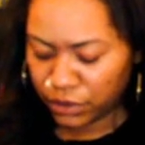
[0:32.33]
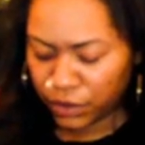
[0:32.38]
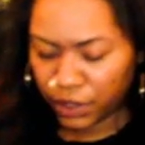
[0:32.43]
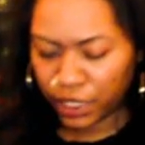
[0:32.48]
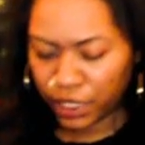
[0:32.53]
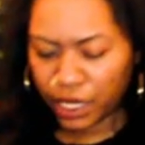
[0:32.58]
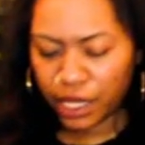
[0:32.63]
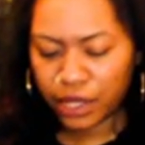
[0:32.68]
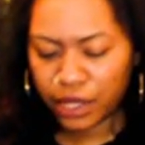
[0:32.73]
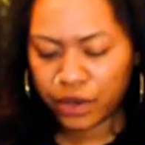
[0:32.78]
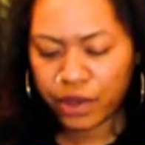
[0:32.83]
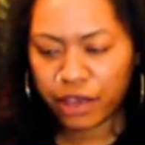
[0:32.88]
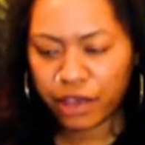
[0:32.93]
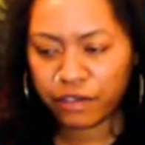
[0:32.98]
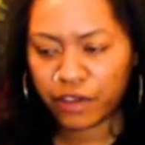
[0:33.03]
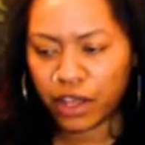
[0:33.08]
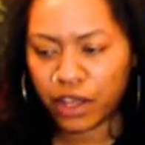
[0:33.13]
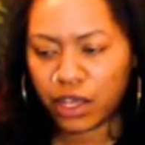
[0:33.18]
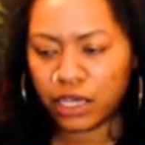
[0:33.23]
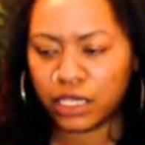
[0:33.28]
Okay, you
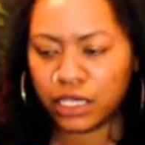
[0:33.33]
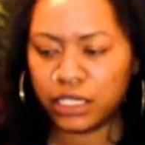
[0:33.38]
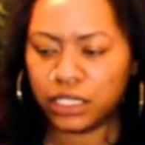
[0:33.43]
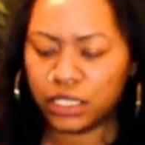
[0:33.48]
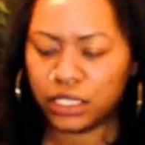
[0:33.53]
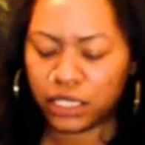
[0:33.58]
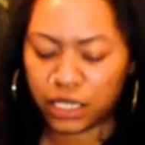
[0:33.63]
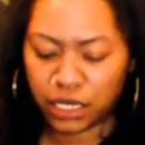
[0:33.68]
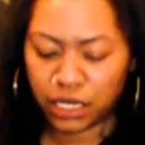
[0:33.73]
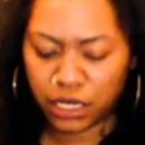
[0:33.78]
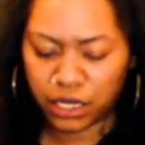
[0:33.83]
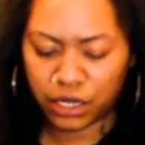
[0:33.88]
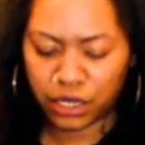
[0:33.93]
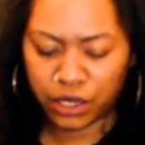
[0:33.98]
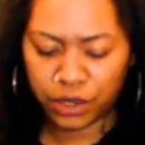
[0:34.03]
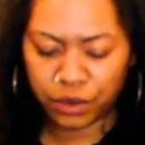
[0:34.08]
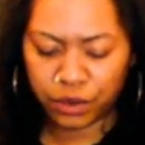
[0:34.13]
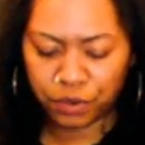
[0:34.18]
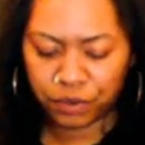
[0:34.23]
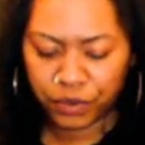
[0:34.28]
have honesty
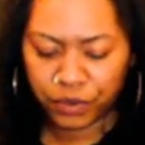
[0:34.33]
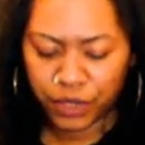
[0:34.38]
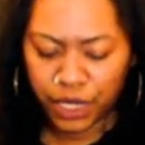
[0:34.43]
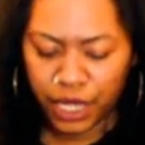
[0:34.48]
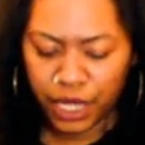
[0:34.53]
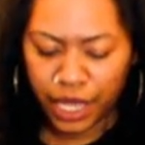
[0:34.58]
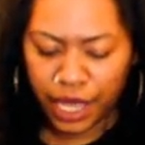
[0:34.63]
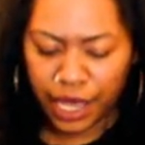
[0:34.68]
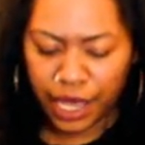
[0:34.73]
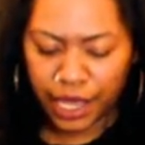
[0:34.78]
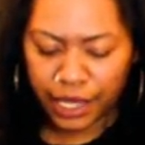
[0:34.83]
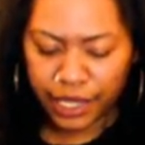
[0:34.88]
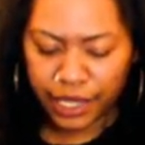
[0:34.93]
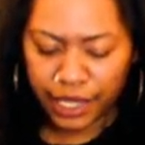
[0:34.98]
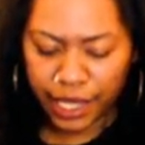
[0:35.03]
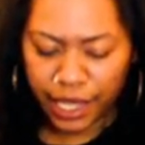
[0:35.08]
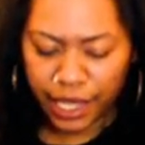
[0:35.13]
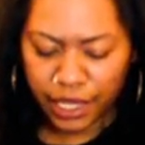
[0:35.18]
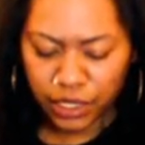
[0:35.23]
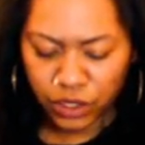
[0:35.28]
here. I
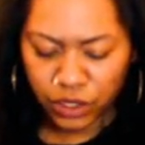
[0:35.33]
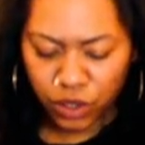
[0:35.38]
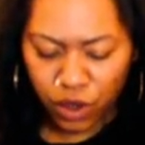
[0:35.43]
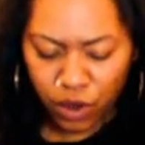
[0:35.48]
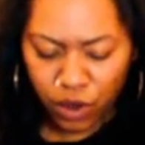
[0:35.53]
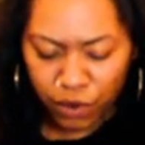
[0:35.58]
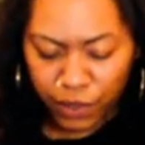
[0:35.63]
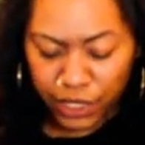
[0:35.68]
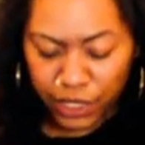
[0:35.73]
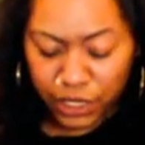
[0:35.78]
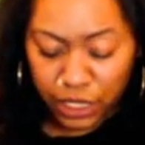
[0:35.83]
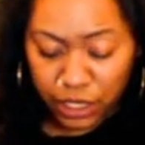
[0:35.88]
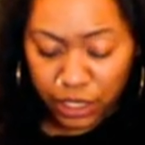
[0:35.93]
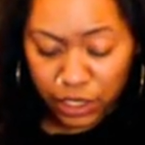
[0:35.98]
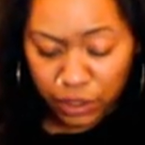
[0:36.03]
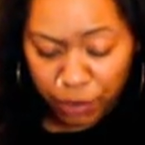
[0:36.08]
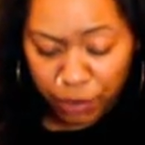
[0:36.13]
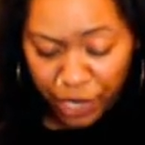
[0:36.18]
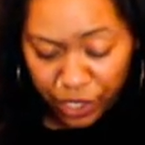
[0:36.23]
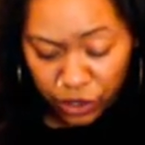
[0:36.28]
can't always
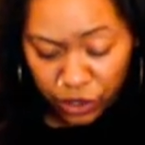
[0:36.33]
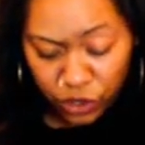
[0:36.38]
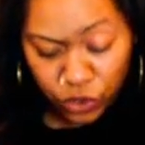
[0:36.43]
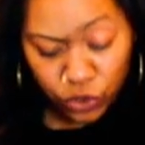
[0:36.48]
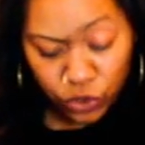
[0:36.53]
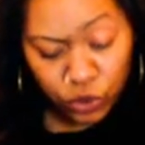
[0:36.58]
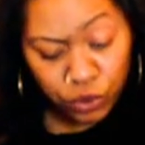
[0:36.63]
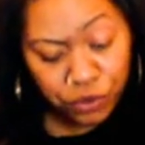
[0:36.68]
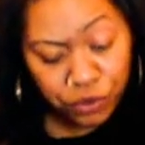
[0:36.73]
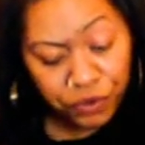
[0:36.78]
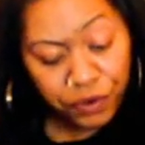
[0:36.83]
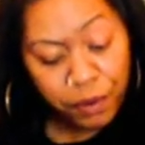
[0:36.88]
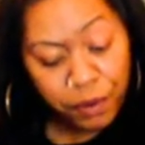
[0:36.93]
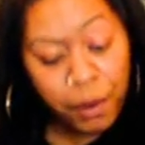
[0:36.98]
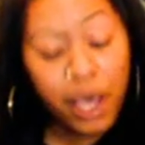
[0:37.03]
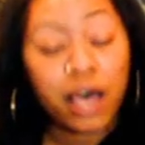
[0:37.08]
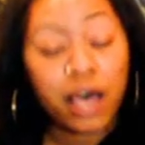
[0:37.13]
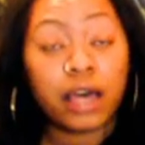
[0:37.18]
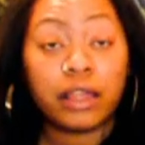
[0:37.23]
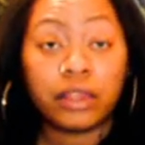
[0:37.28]
expect the truth
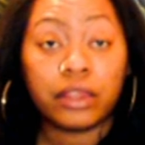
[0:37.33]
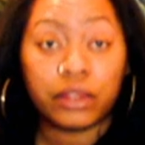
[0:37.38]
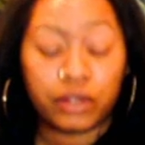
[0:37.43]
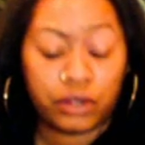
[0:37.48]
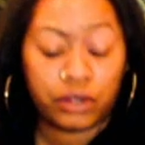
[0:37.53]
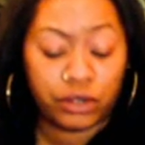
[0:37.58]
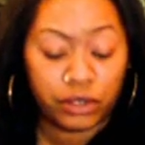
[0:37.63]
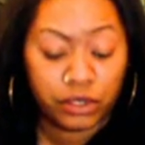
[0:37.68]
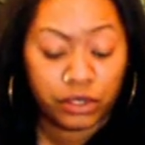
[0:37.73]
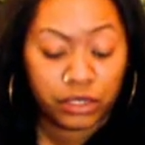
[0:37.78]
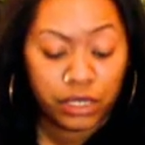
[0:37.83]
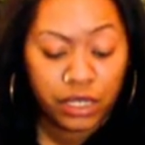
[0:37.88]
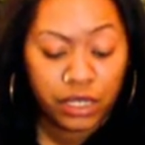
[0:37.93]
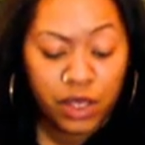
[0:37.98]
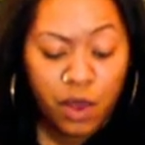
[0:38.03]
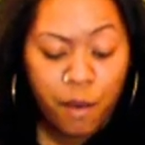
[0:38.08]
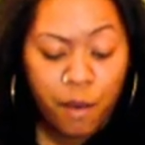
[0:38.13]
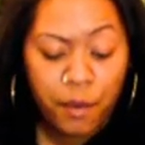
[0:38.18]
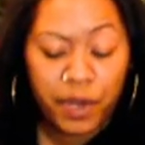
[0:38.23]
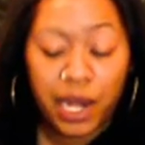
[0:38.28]
from others,
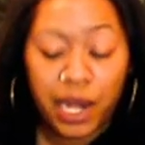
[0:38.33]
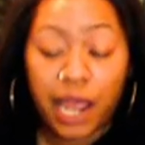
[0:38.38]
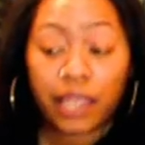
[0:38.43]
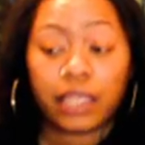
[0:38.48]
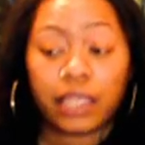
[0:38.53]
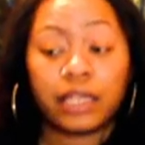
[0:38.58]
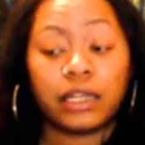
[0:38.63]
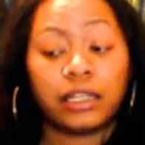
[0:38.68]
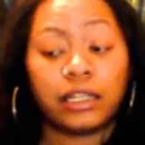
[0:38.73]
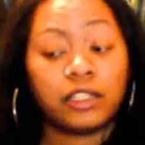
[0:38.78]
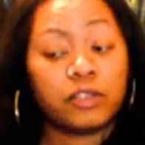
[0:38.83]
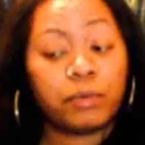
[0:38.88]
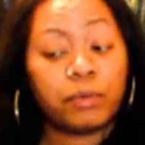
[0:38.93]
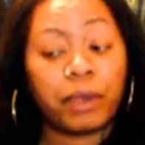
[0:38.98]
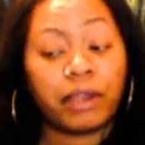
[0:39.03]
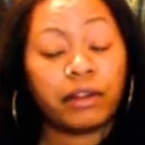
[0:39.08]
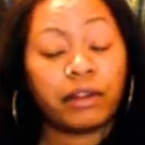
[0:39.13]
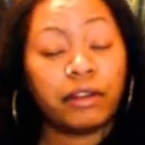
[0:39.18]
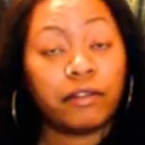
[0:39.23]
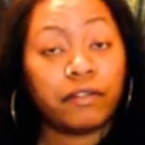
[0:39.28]
but I can
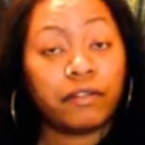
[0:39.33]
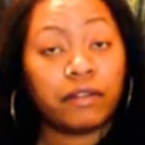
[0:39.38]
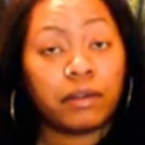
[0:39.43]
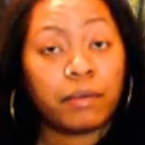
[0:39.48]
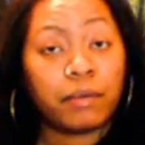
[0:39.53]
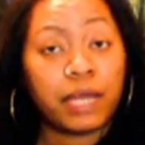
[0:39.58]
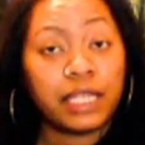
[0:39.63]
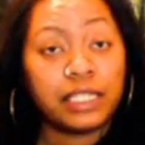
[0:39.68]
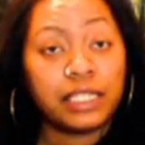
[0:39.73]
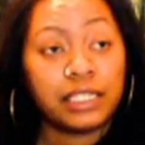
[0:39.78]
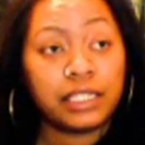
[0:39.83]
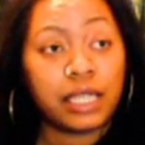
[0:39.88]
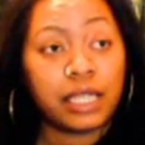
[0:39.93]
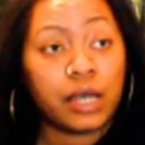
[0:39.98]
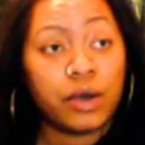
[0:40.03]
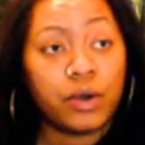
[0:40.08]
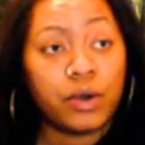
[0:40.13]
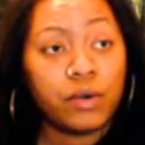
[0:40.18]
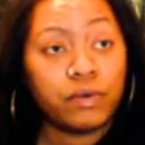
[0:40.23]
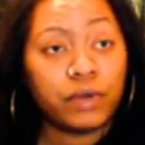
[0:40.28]
expect it from
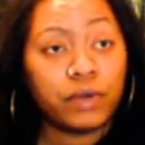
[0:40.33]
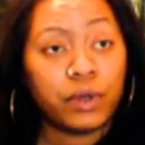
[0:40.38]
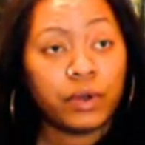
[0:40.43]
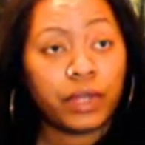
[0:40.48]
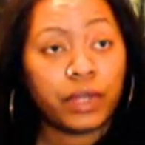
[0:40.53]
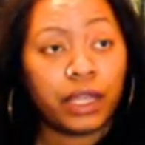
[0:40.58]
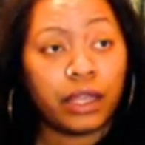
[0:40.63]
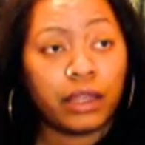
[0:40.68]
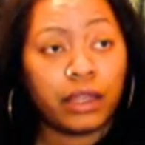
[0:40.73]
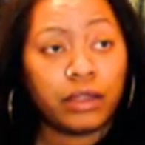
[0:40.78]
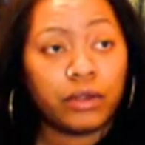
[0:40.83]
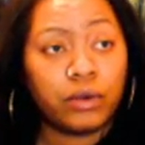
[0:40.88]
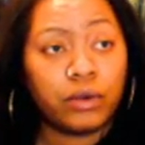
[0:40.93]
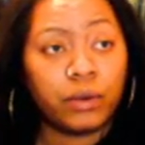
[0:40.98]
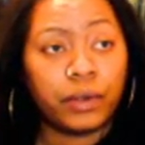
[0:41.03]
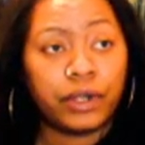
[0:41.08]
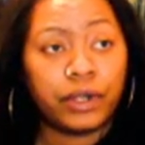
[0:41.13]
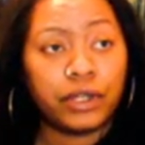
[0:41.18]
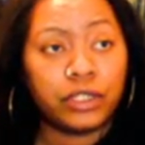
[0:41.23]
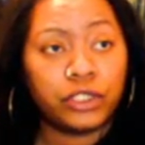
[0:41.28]
myself, okay? You
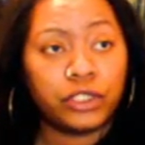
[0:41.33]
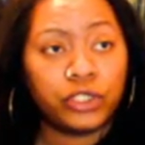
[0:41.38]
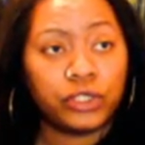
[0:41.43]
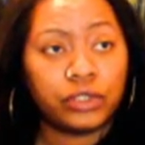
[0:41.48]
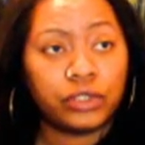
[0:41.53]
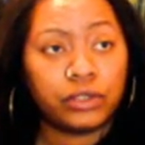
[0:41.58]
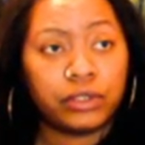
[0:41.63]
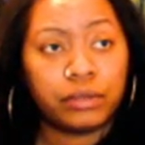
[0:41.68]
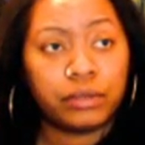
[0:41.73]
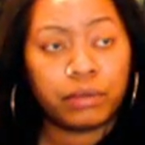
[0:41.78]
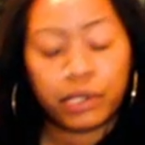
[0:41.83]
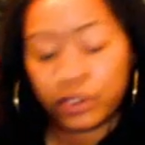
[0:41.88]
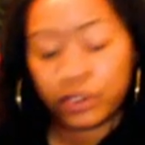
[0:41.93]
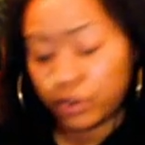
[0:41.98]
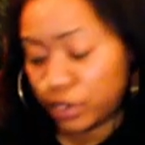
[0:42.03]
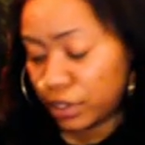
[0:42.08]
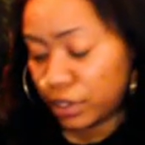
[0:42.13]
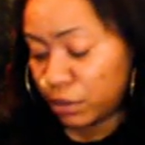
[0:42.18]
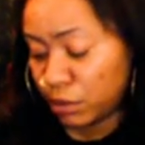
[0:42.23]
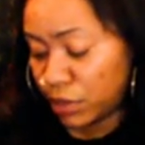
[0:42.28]
were unsure
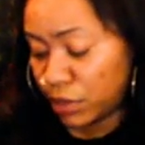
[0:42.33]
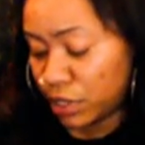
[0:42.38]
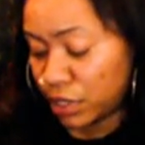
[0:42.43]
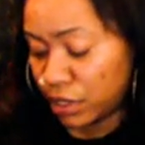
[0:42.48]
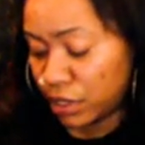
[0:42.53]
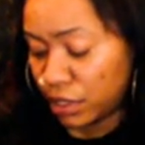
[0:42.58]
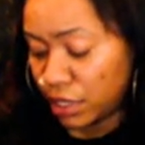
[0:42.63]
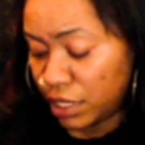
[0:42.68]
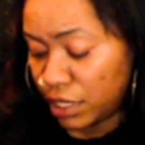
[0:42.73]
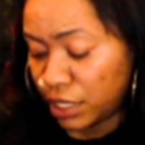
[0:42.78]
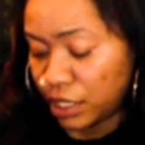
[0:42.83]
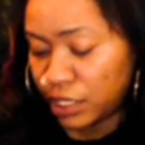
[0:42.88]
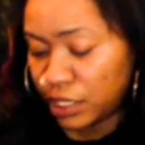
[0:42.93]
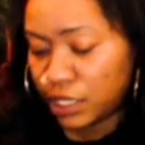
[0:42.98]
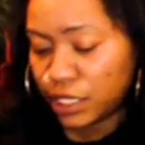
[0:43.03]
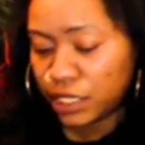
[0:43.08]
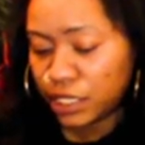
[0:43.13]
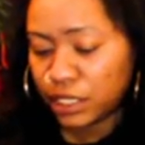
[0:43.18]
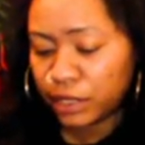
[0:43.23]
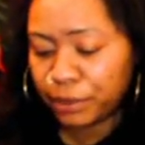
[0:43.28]
about something.
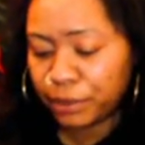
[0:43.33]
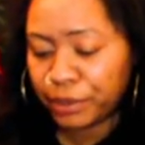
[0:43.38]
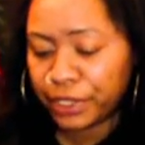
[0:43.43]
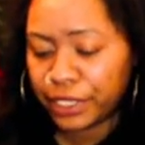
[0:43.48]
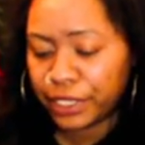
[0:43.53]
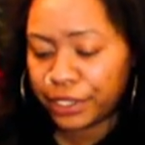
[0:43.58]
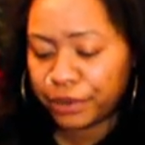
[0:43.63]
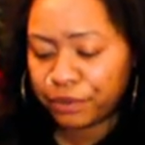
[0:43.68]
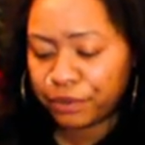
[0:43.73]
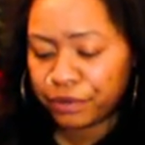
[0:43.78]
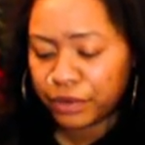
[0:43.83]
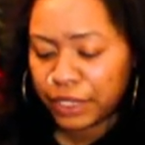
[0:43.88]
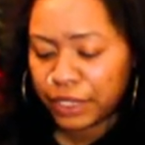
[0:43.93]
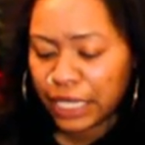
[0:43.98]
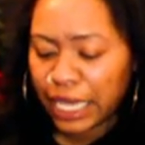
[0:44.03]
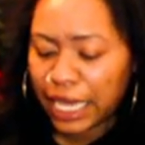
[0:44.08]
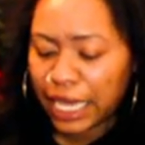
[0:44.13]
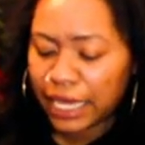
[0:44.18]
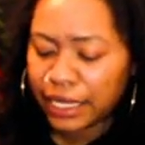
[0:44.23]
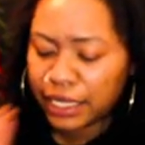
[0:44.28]
Discipline.
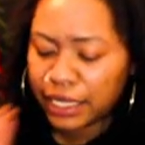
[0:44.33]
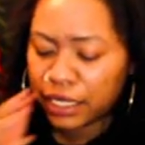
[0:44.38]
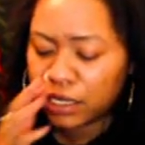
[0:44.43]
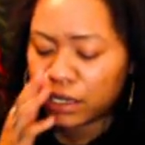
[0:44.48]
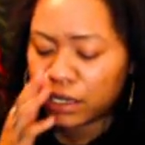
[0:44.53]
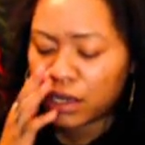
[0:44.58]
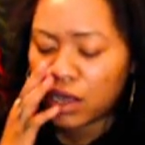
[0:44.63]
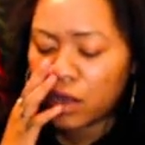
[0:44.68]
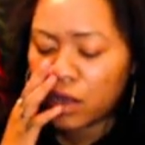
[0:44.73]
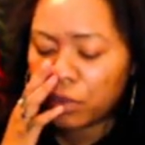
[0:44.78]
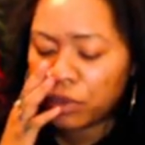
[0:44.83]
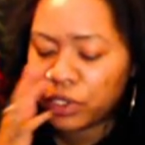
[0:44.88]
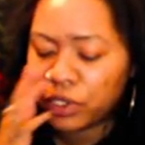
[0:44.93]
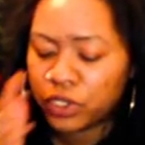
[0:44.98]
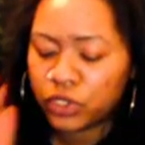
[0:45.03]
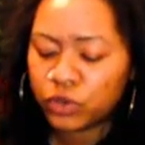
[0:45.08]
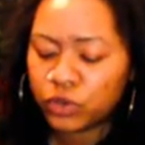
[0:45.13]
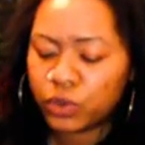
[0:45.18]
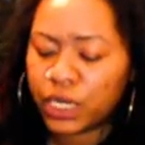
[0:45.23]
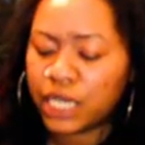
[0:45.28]
I can
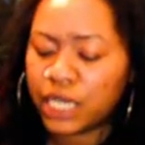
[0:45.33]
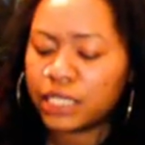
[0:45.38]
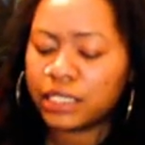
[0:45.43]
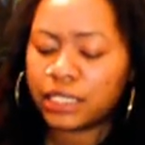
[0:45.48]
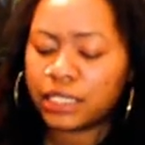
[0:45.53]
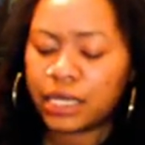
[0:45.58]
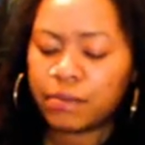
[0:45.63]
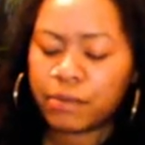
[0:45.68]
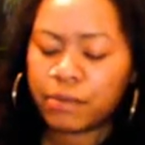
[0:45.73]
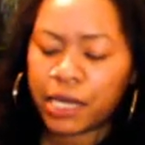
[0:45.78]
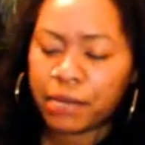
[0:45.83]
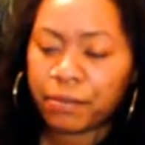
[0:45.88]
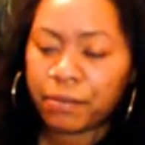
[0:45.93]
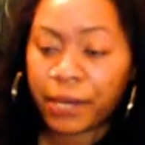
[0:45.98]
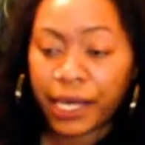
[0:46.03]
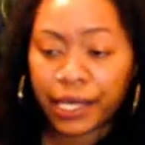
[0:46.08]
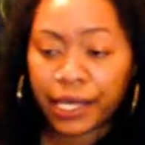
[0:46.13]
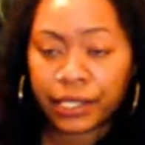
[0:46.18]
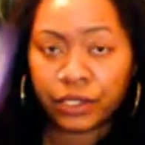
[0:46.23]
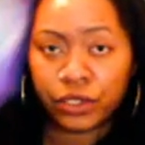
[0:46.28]
accomplish what I set my
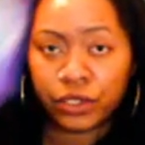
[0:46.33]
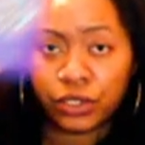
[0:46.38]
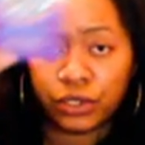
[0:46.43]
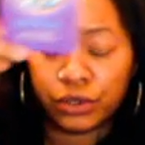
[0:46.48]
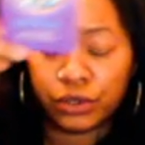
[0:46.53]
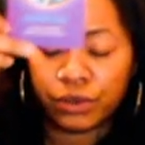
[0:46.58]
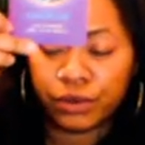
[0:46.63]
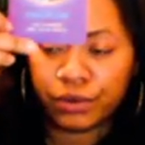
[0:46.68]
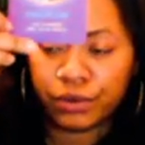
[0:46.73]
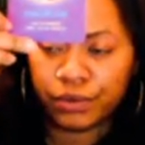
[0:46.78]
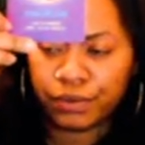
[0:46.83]
mind to.